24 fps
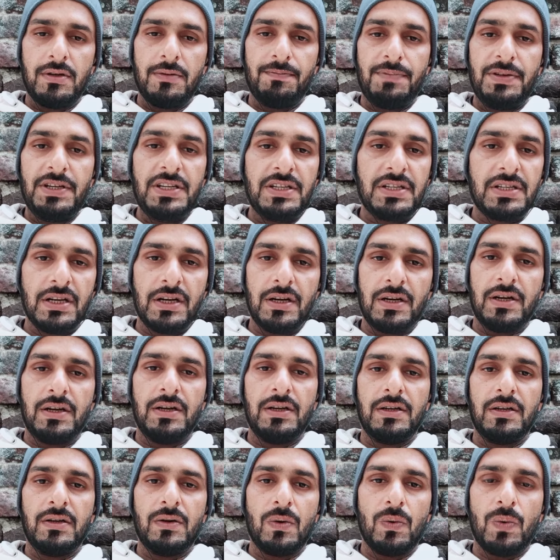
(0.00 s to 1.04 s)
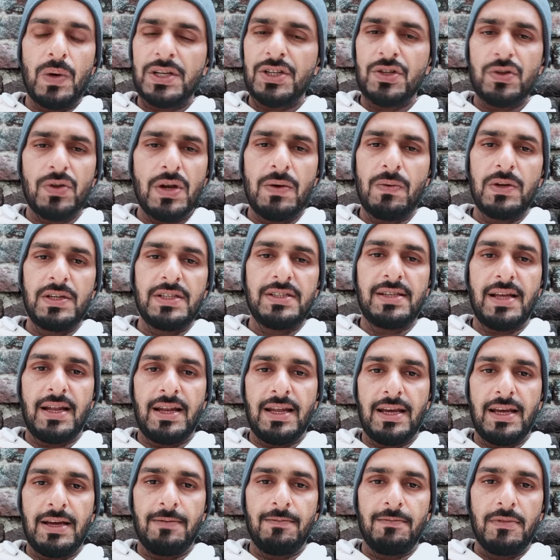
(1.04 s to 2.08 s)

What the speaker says: Peter, whatsoever is the name.